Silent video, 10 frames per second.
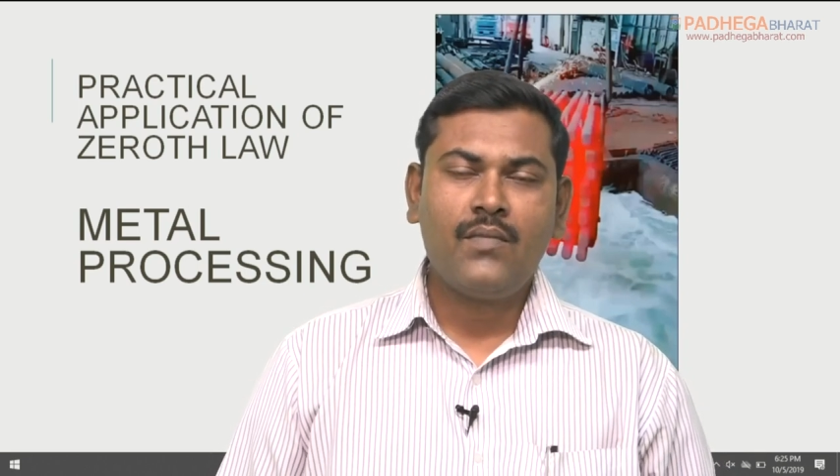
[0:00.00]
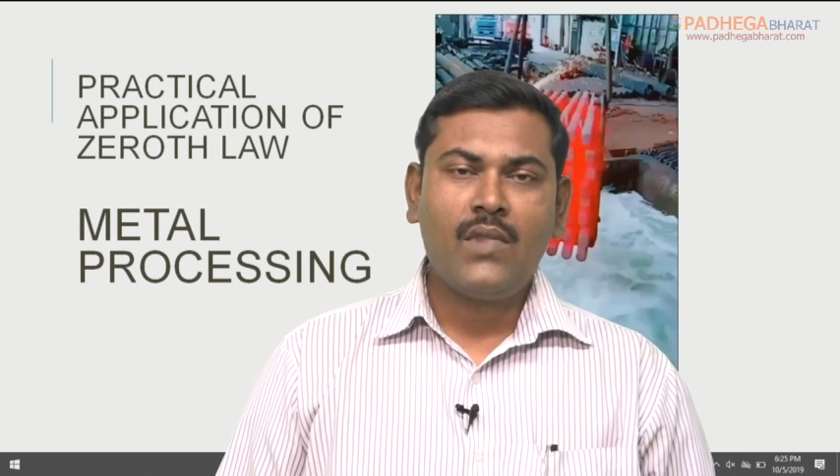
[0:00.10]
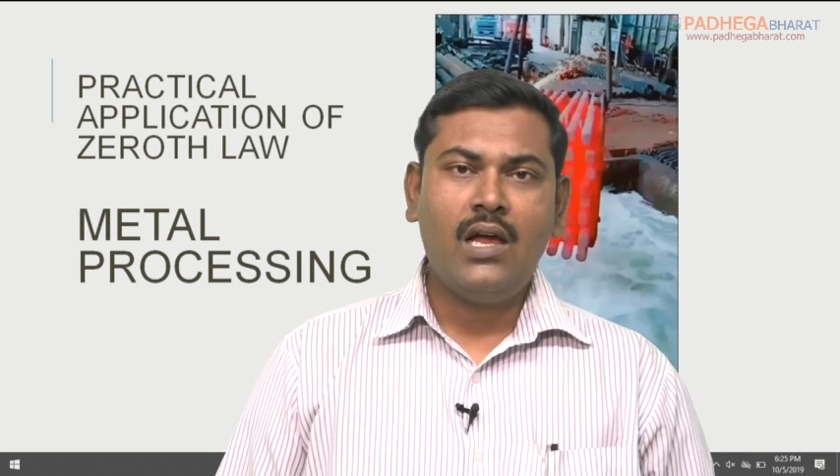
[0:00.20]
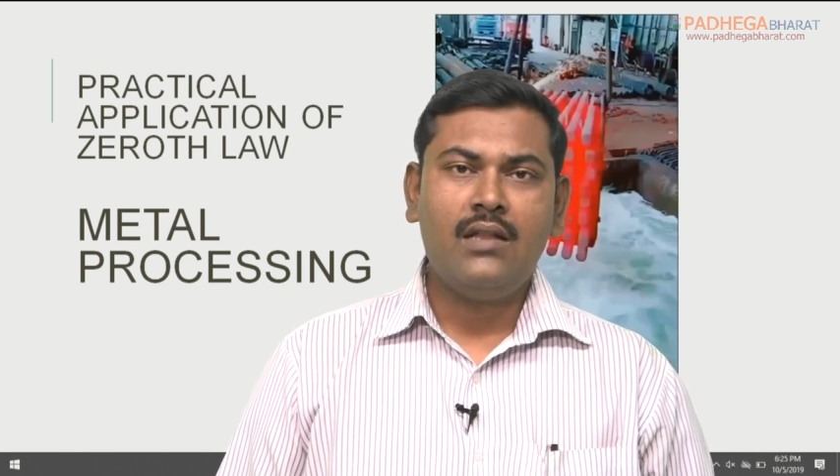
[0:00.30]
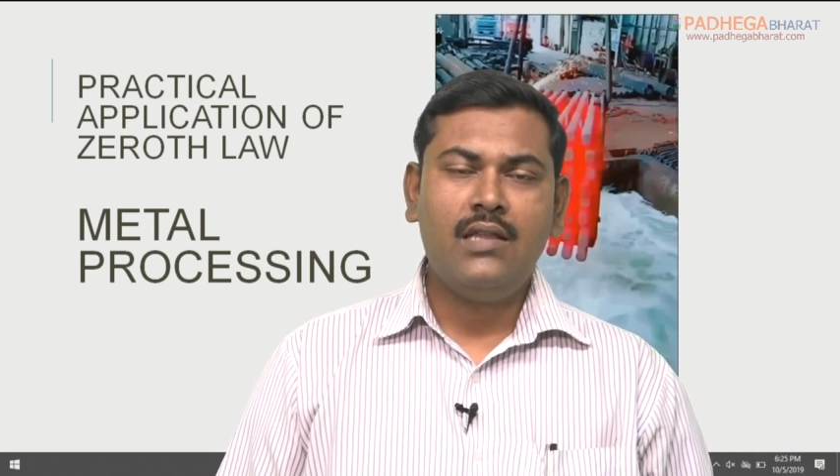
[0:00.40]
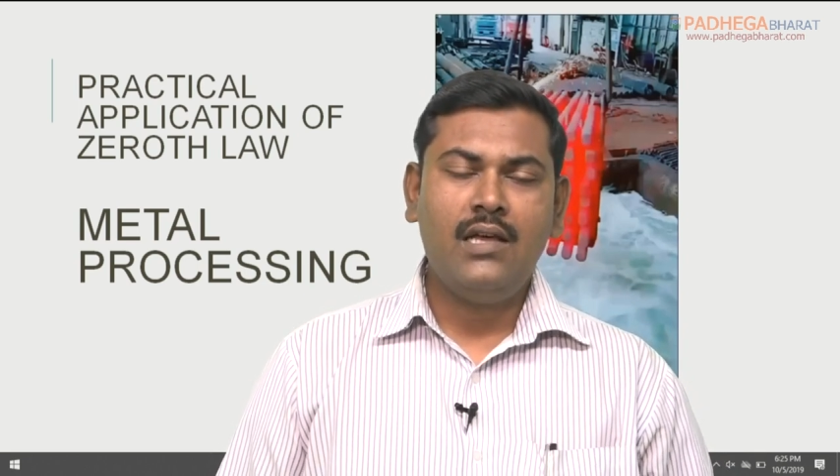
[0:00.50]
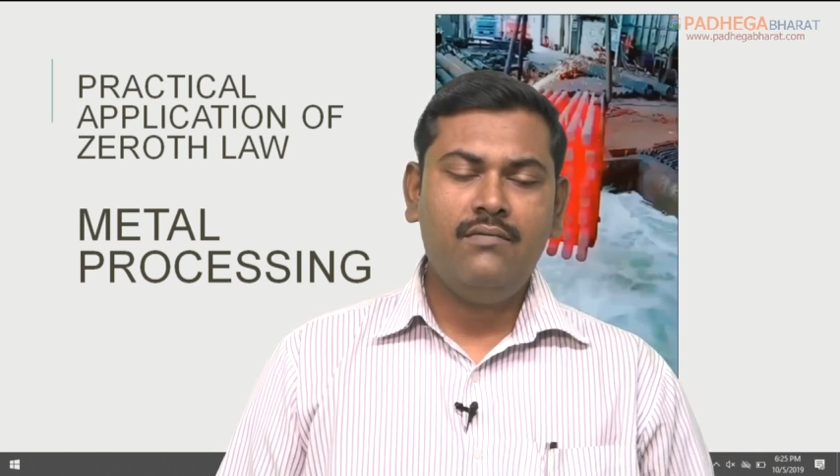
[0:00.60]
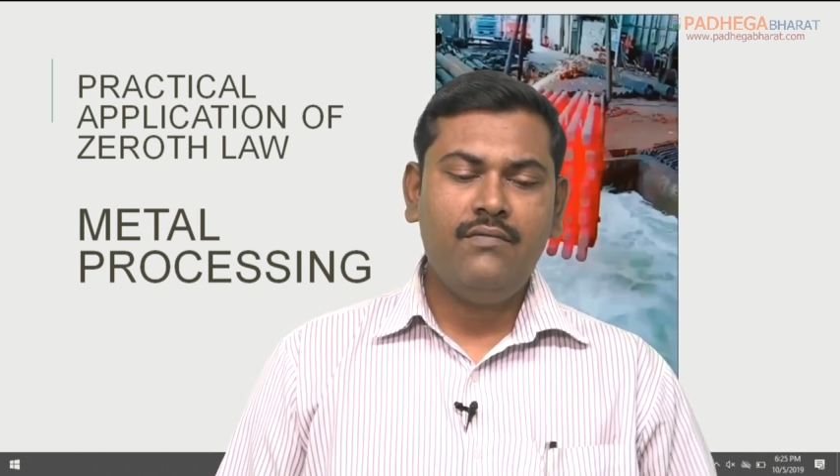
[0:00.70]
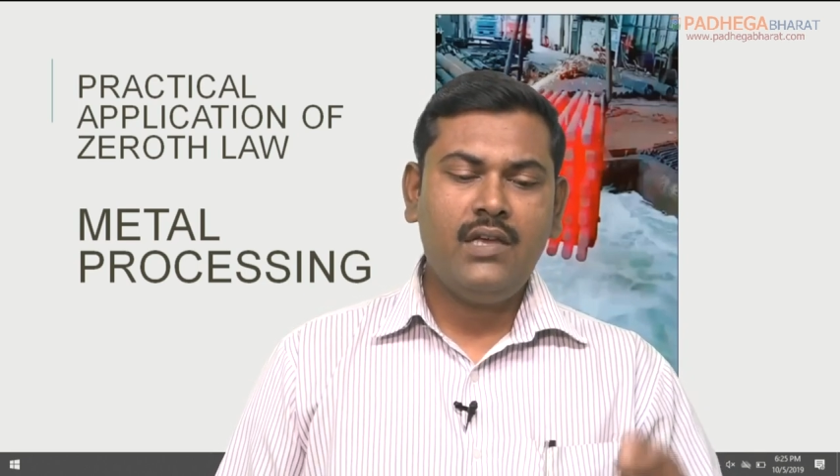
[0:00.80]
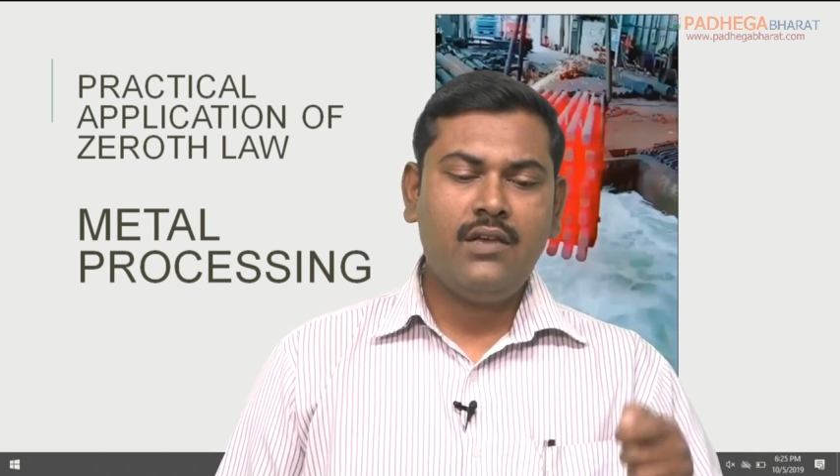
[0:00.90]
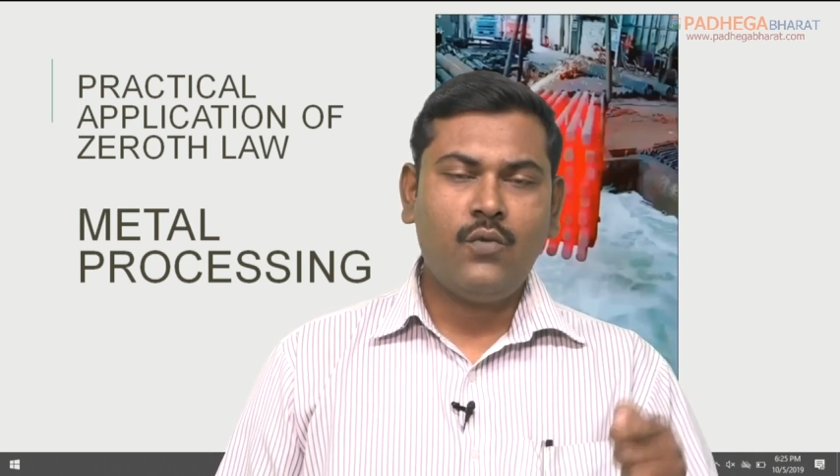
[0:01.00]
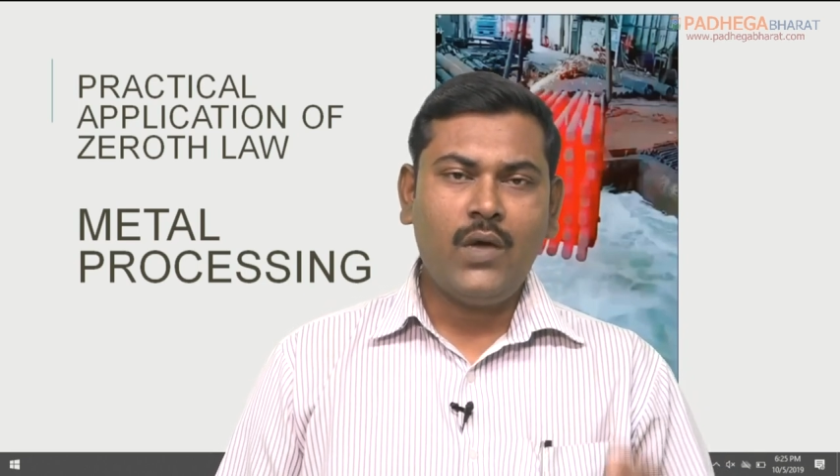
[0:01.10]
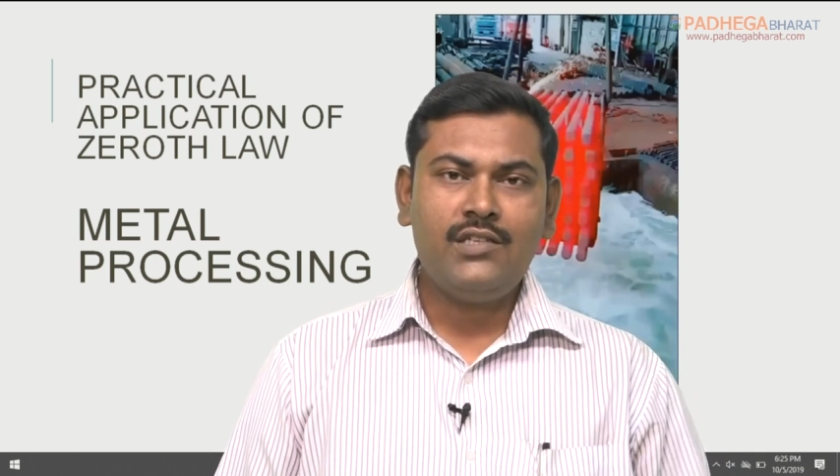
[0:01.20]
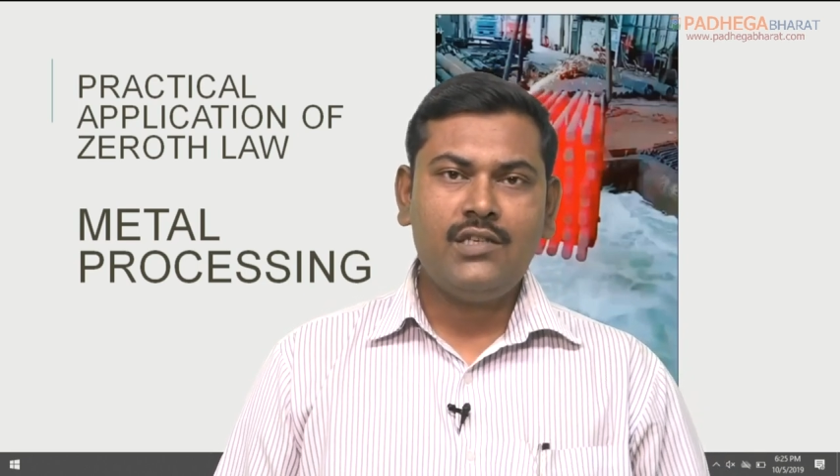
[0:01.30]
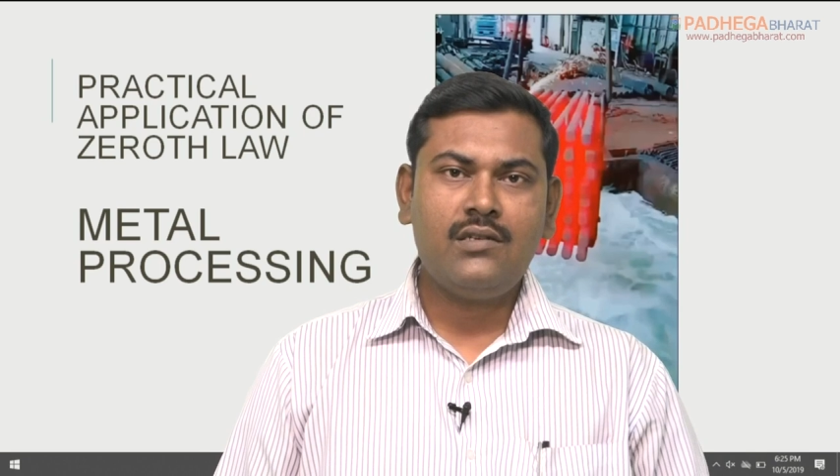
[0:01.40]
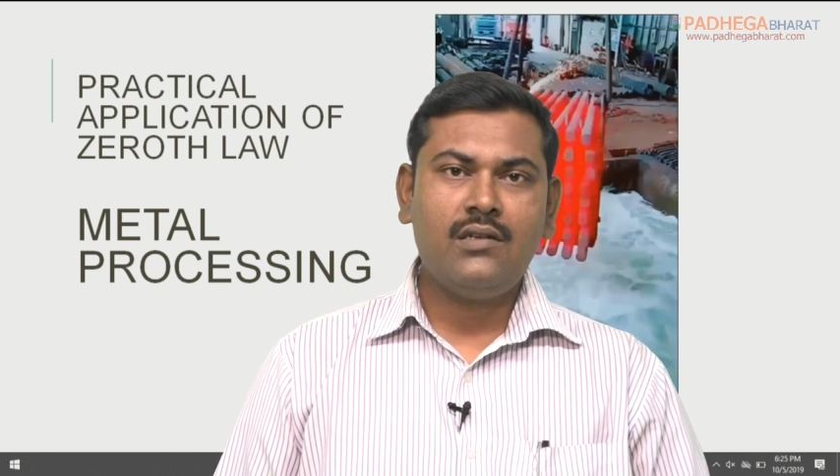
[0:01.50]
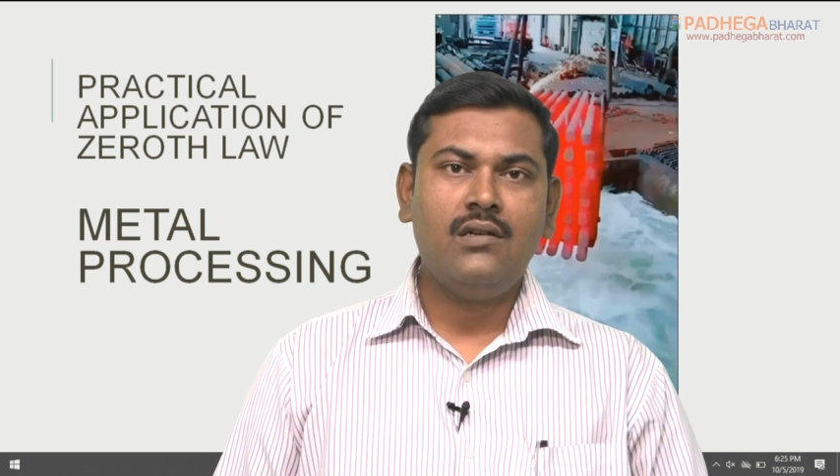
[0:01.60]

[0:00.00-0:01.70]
and then we quench it